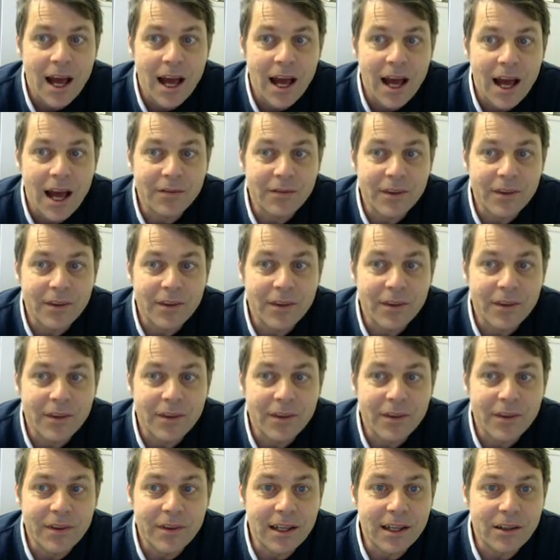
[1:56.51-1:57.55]
and if the
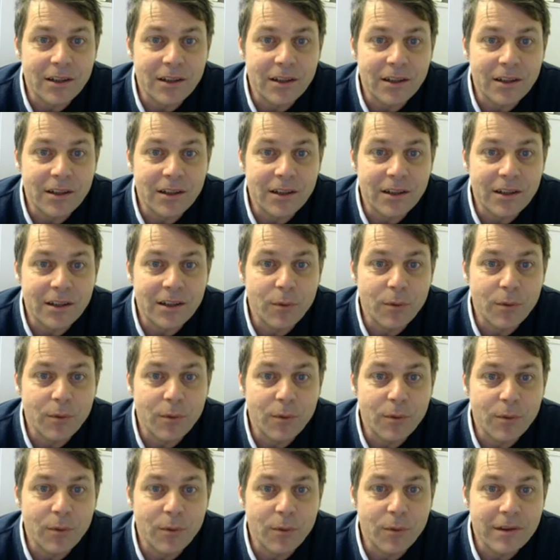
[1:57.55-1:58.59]
LED is off
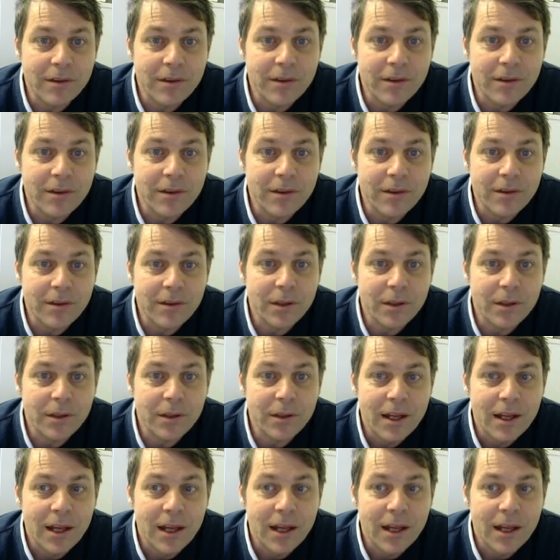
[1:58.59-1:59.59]
when we press the button